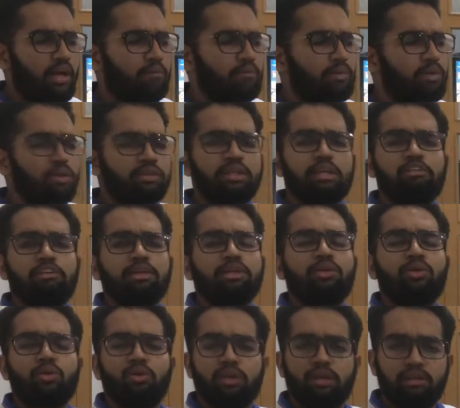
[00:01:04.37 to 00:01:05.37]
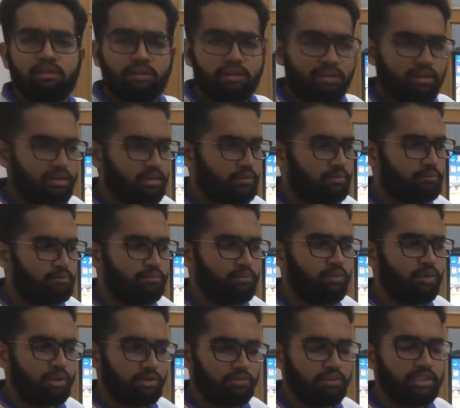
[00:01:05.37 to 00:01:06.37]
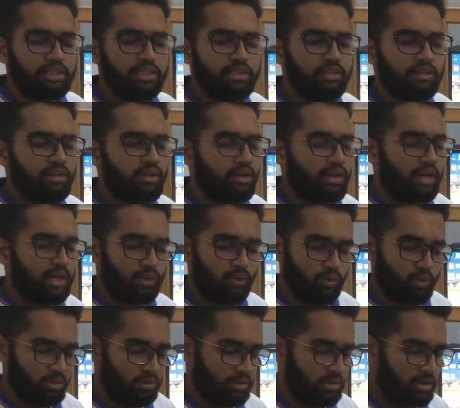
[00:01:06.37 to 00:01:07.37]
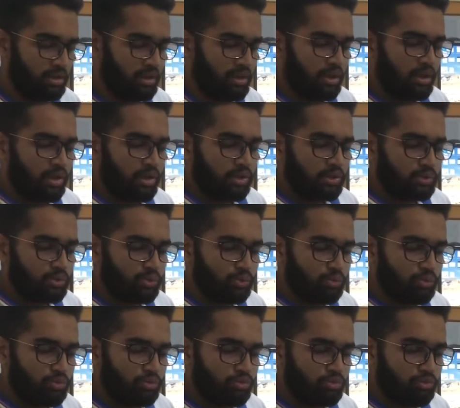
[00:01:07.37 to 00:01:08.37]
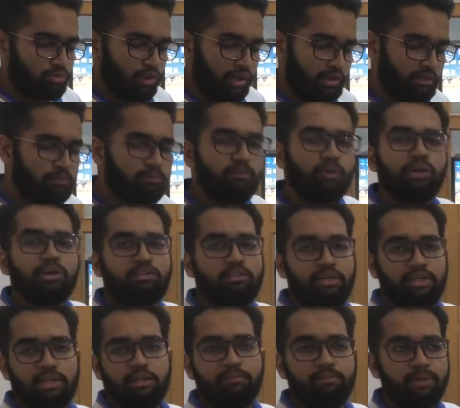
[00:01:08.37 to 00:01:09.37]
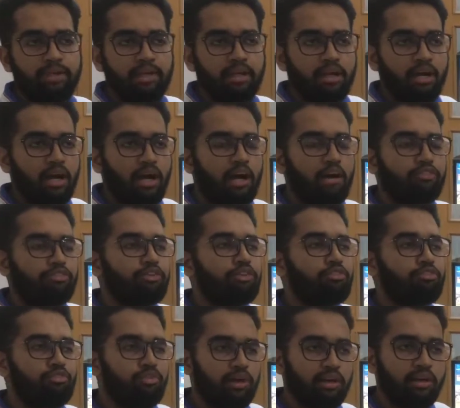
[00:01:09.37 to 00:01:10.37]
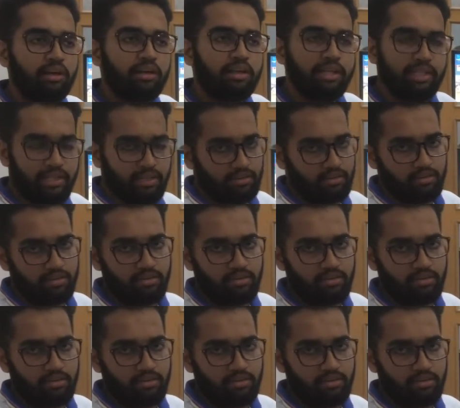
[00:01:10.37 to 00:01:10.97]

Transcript: because there was no motivation at all. So what motivated me after 1 year?